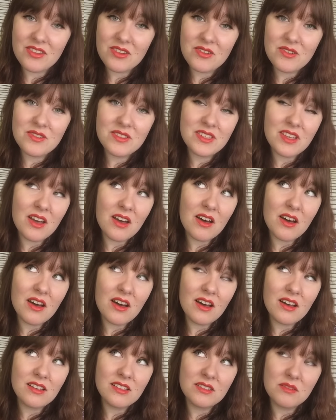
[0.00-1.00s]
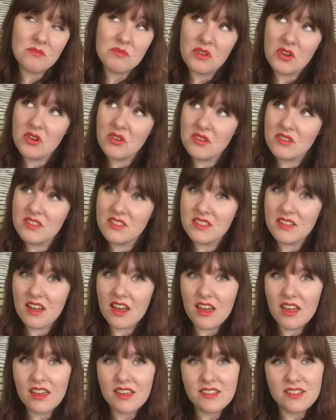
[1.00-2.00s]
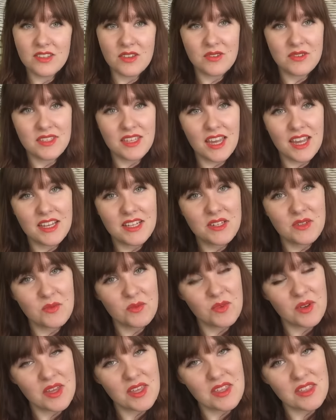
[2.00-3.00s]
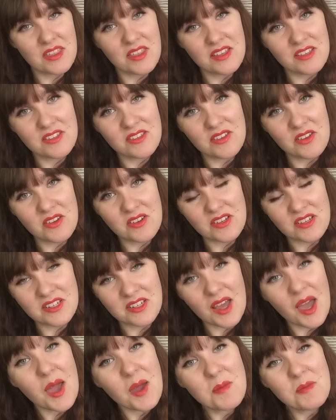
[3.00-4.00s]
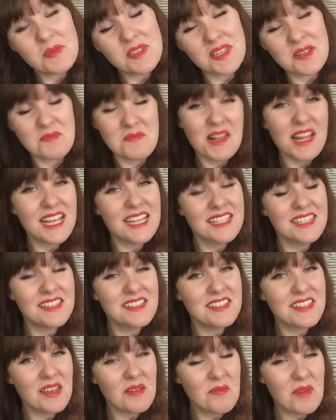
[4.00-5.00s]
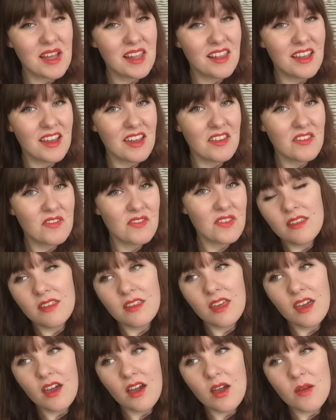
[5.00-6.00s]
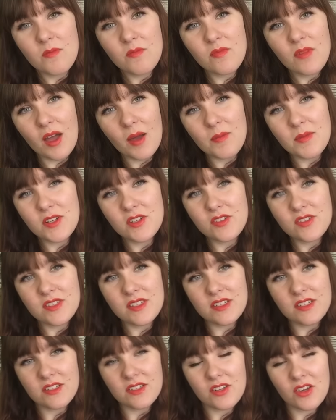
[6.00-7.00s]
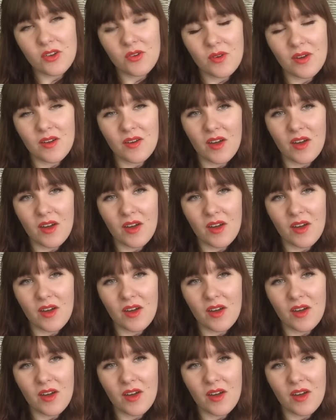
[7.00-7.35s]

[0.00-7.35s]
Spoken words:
Those are some books that I associate with certain times and places in my life. Yeah, I'm interested to know